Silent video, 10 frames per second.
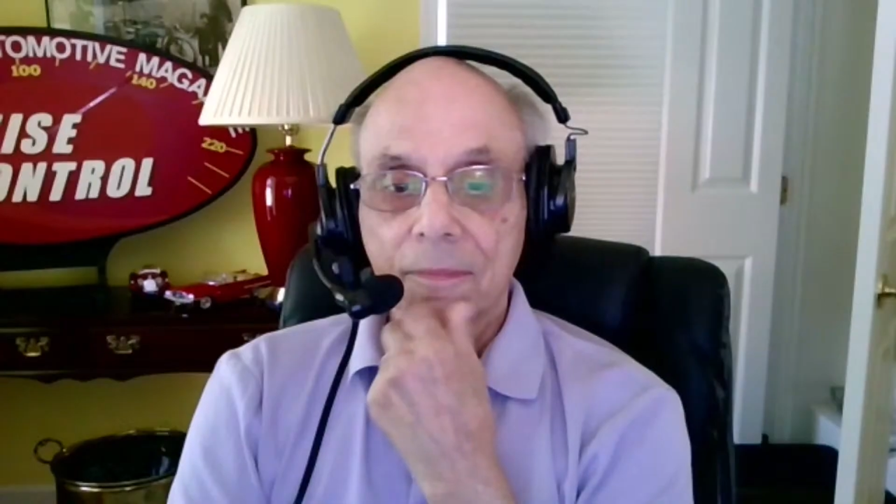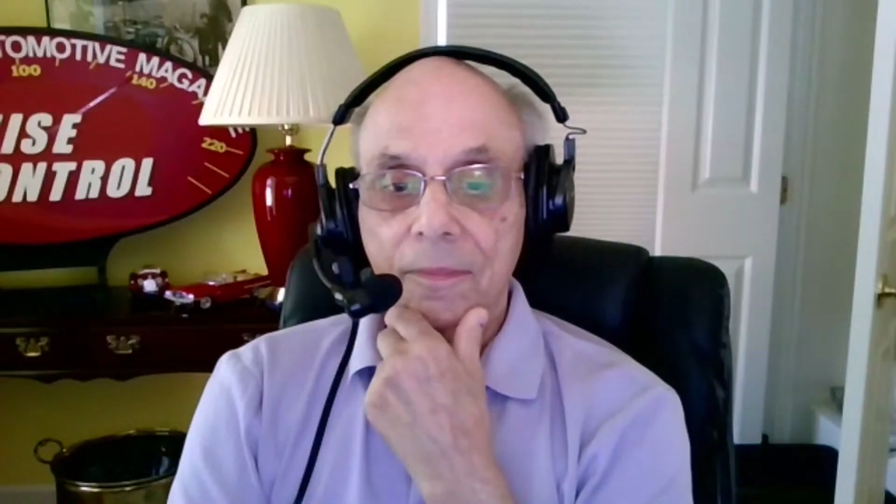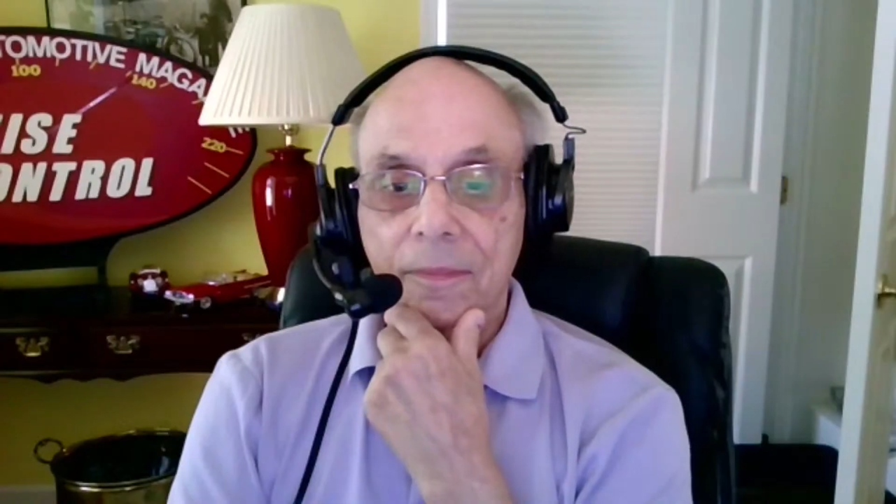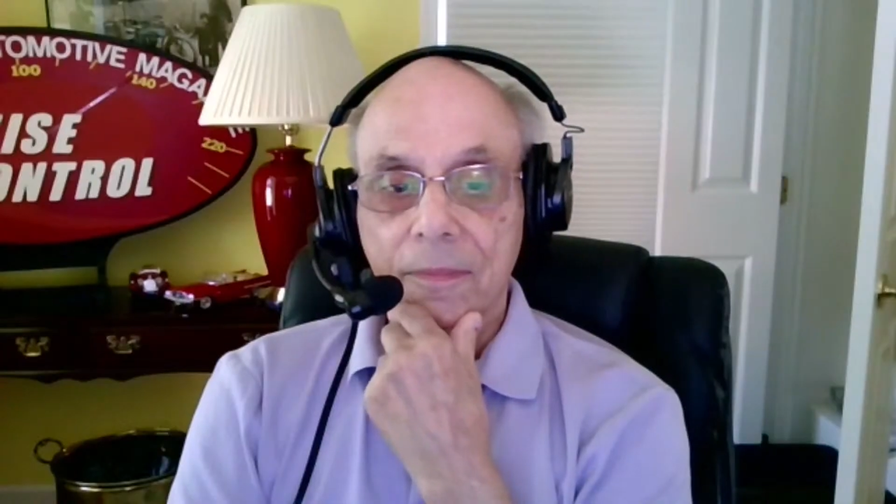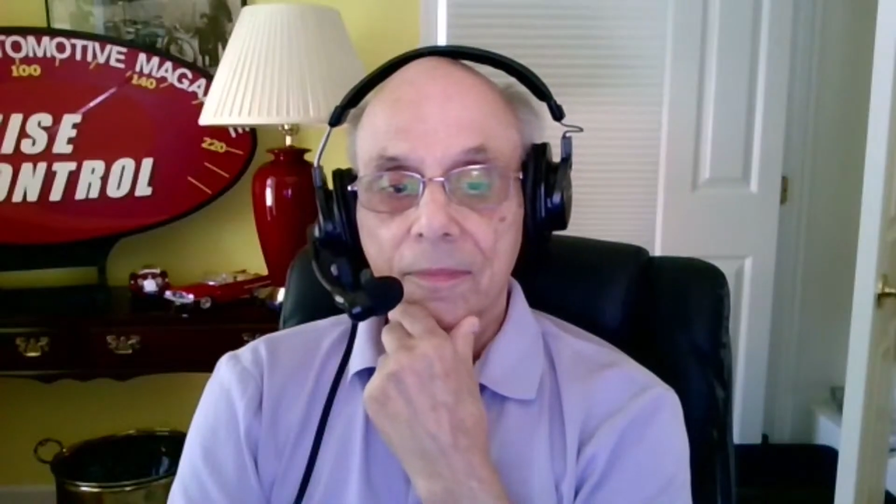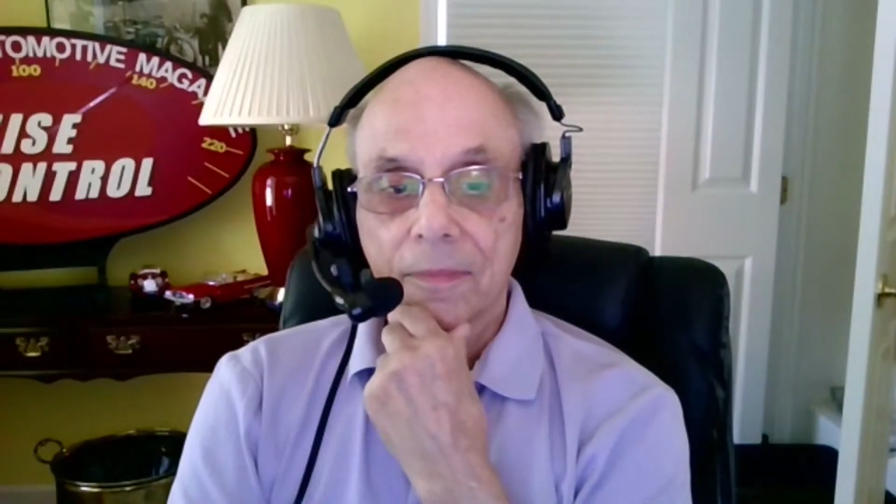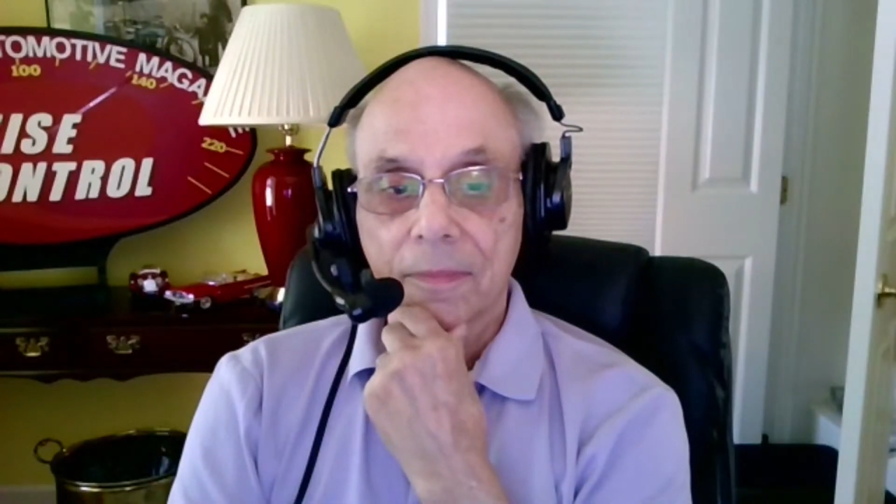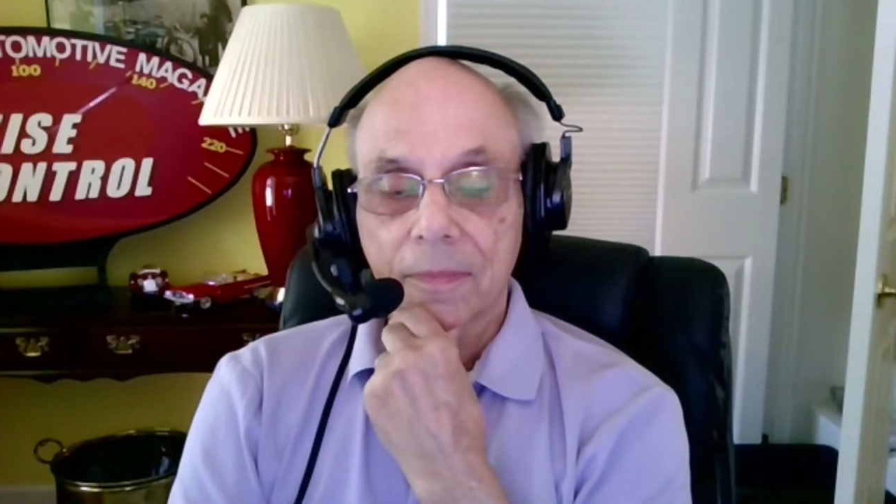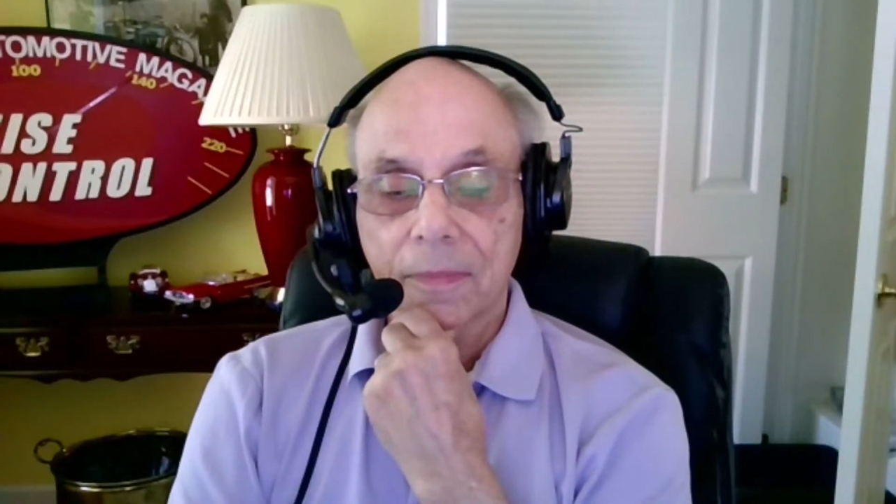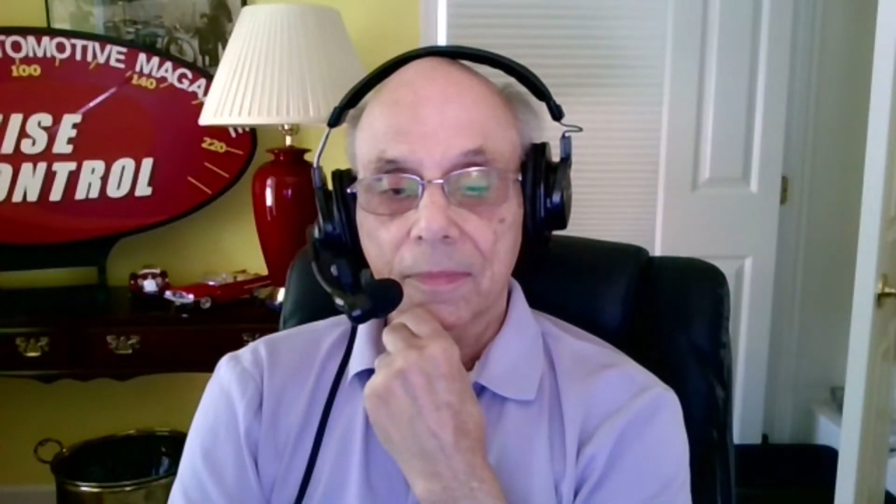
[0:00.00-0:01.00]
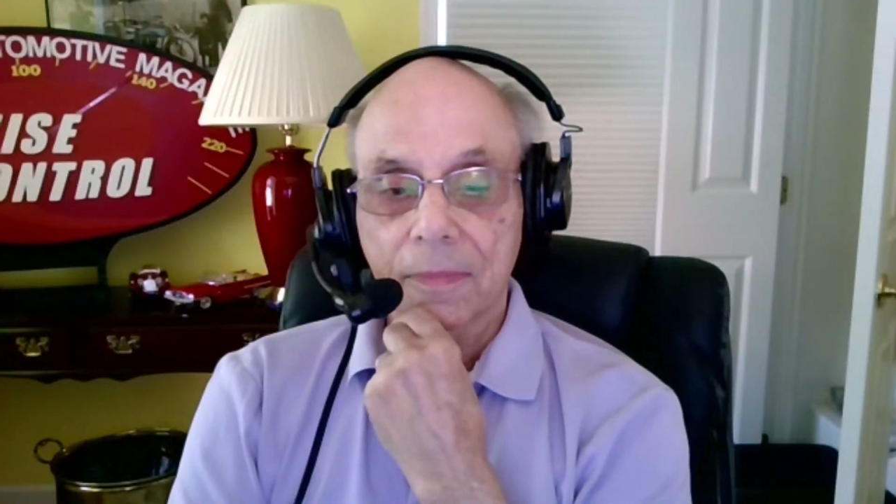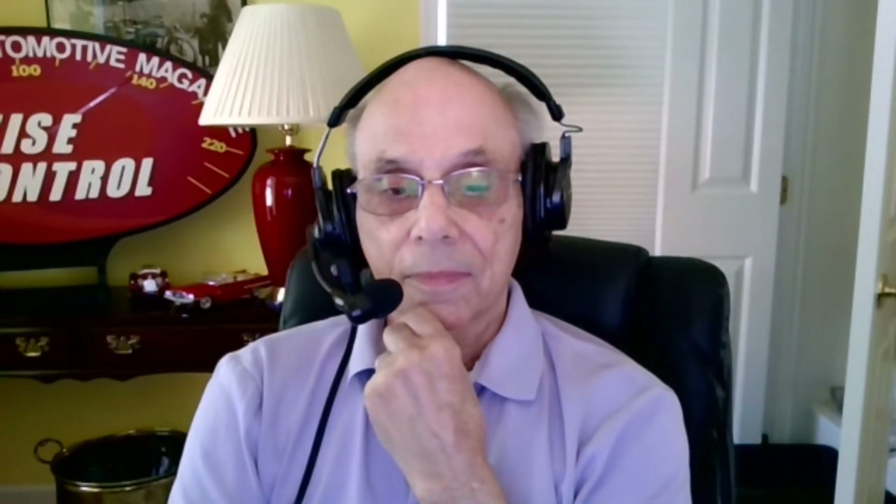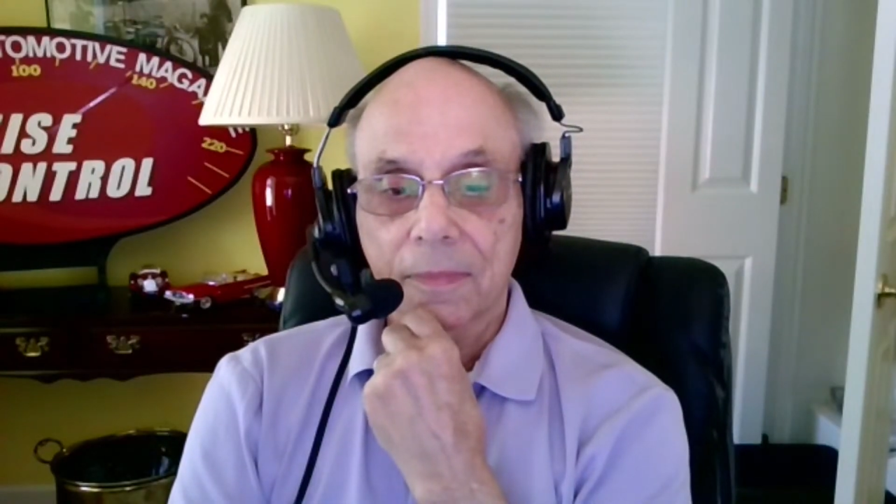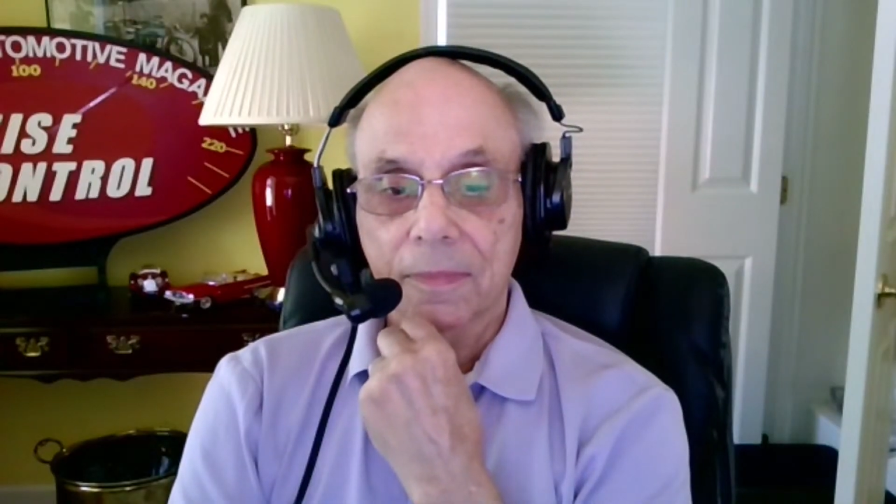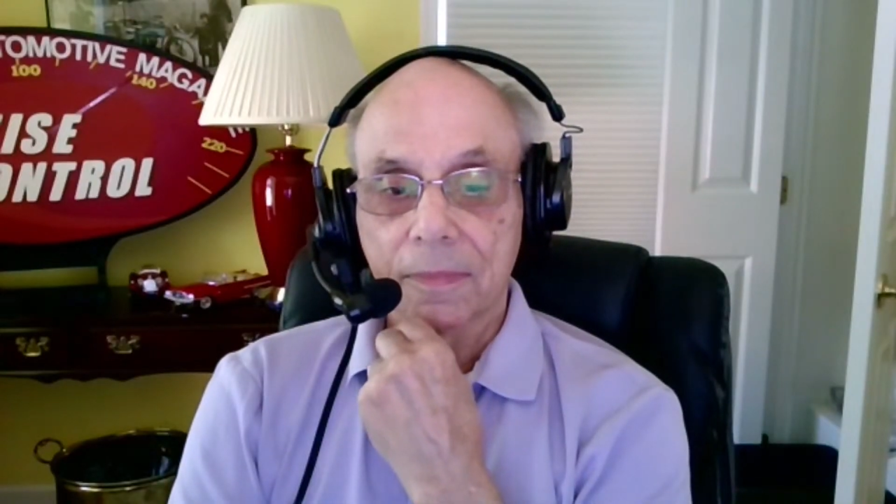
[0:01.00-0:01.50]
be interesting to
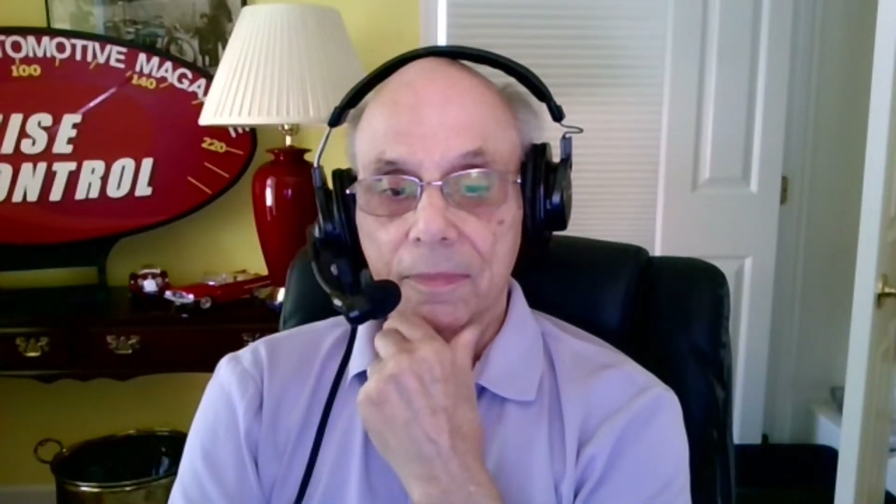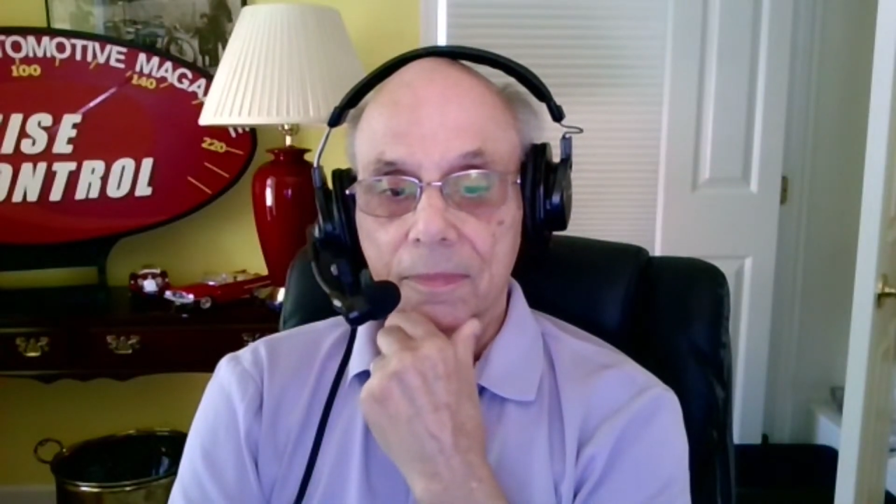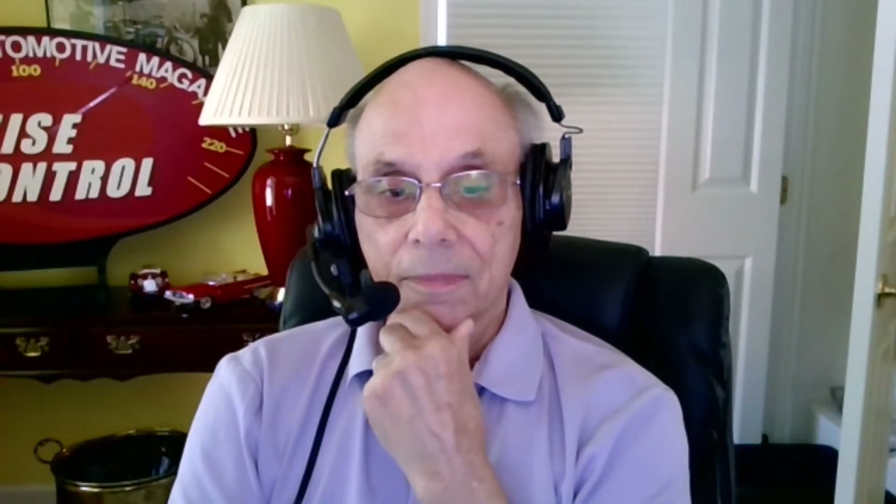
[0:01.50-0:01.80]
see